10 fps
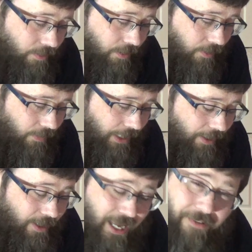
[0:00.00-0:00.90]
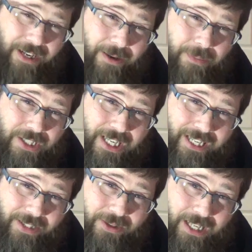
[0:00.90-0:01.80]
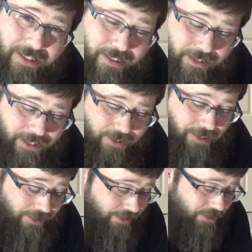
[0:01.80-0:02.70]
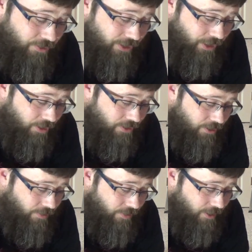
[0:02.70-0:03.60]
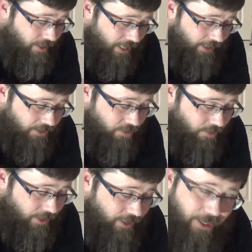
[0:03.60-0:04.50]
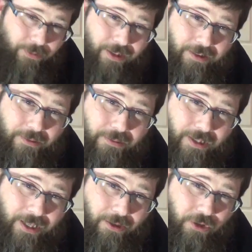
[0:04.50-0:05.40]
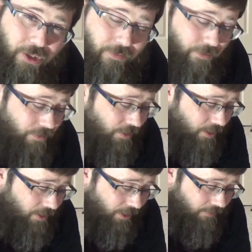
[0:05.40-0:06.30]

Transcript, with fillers: Alright, I forgot to mention I do like the accessories also. I think it's cool that it came with a little, you know, shovel and